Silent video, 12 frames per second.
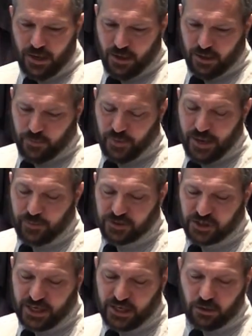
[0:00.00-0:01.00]
The
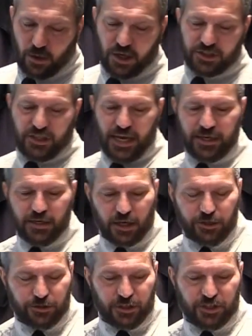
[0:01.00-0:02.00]
papacy had lost 10
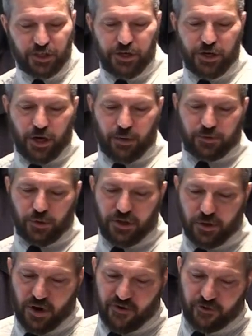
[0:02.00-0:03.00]
countries in Europe during
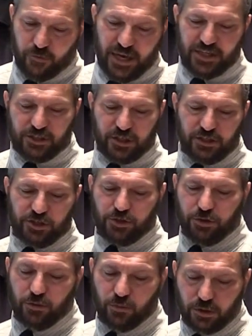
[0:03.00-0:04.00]
the Reformation and
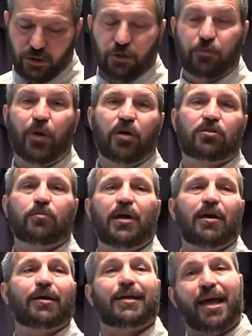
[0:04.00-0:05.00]
soon would lose both
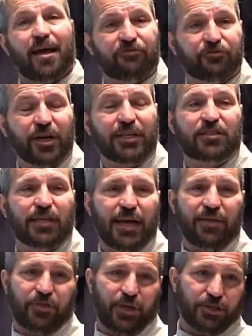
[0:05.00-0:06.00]
America and France to
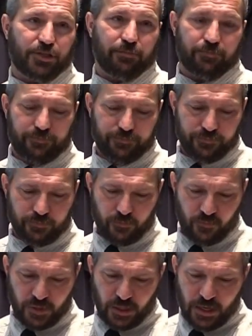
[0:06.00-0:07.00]
atheism.
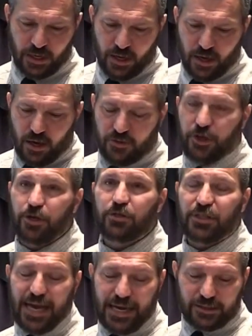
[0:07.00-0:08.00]
The new
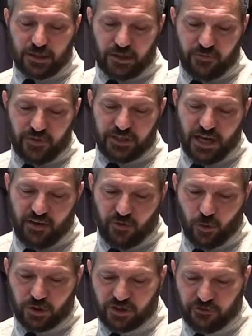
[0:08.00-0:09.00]
tactic of the devil
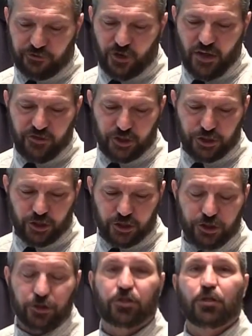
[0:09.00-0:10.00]
was to flood the
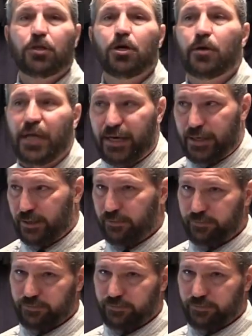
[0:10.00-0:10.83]
church or dilute it.